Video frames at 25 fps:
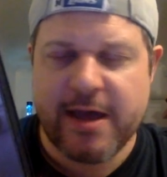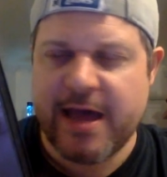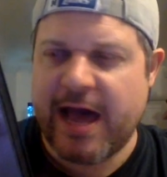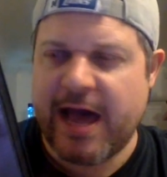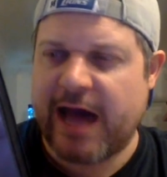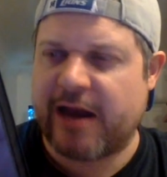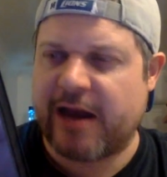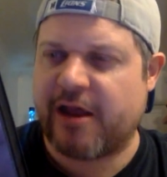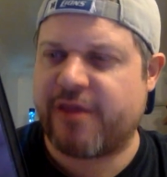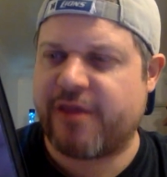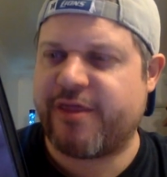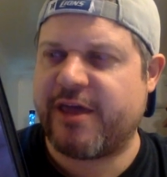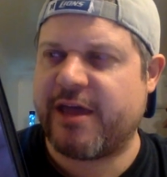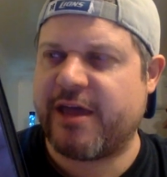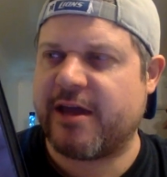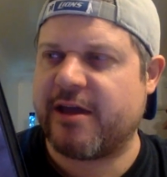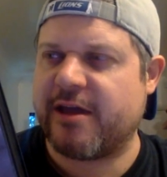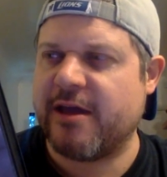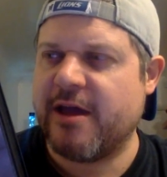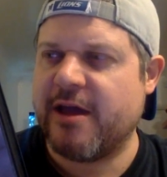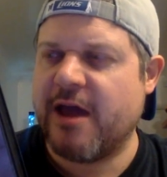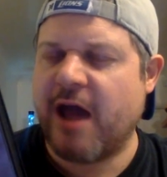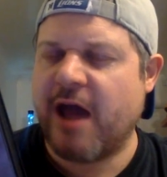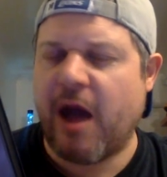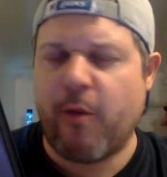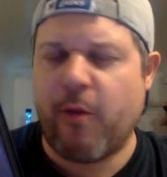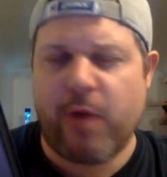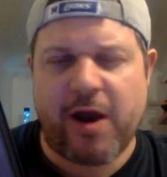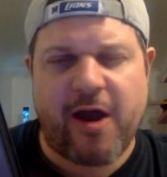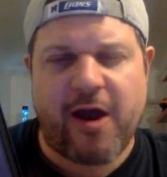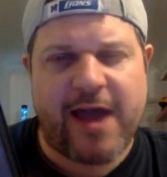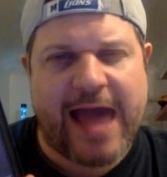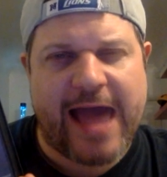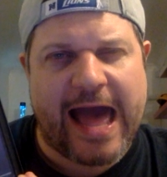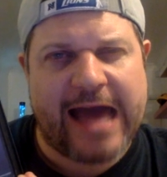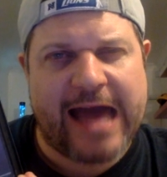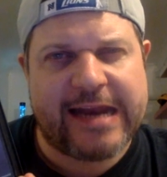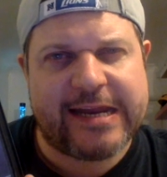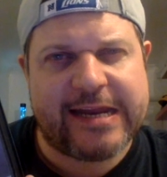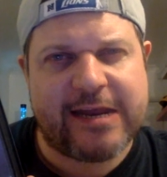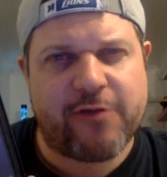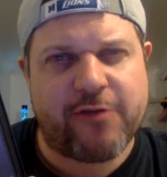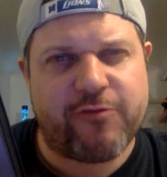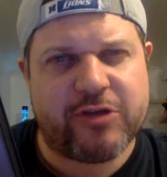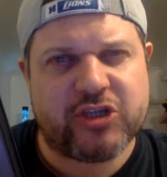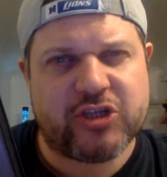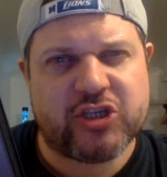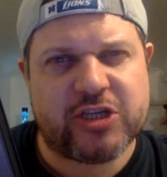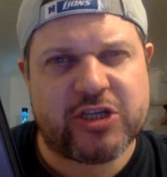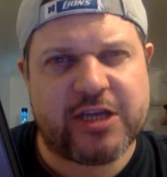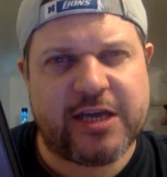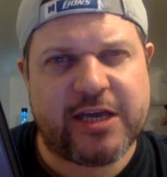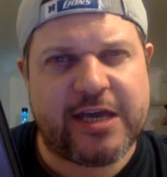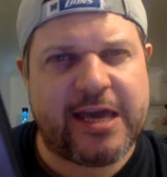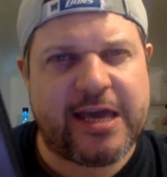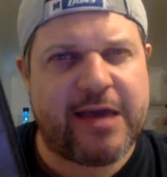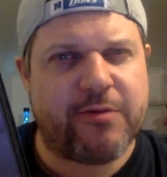And I think when I had it originally,